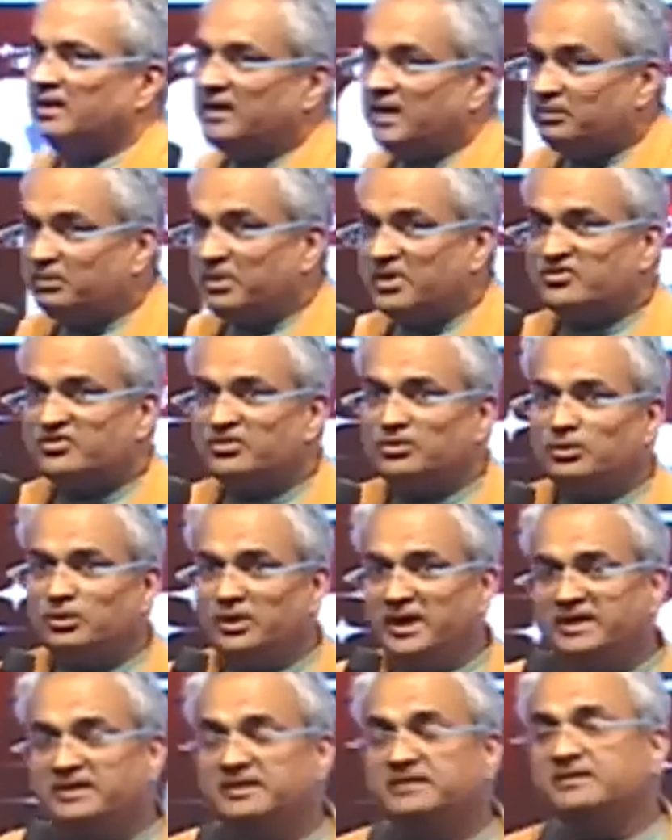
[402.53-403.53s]
Redbus grew
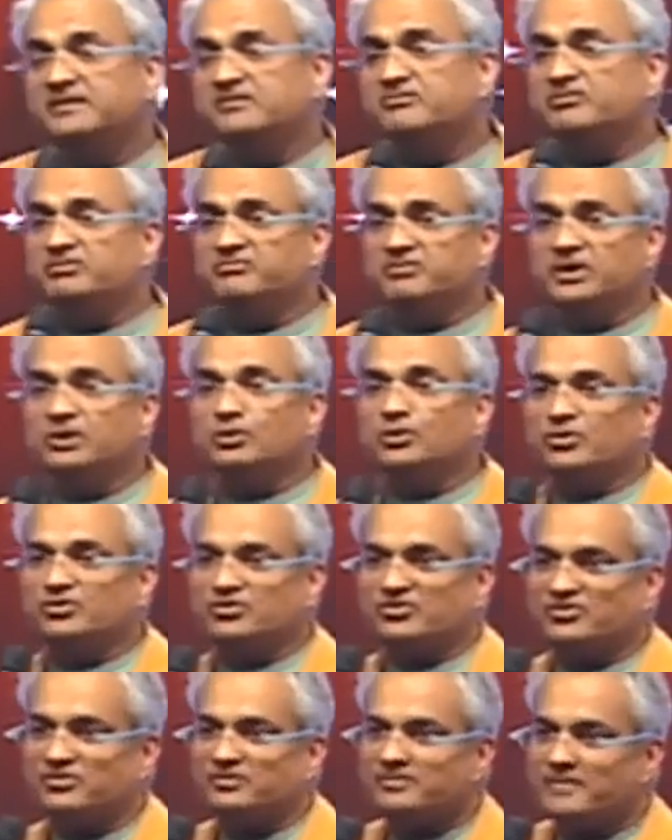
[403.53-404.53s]
to 850
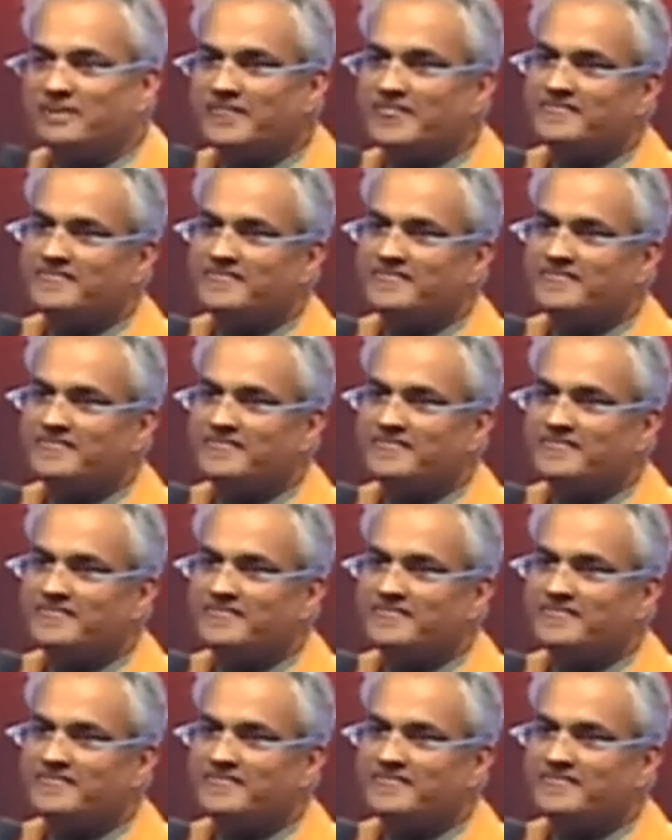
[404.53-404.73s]
crores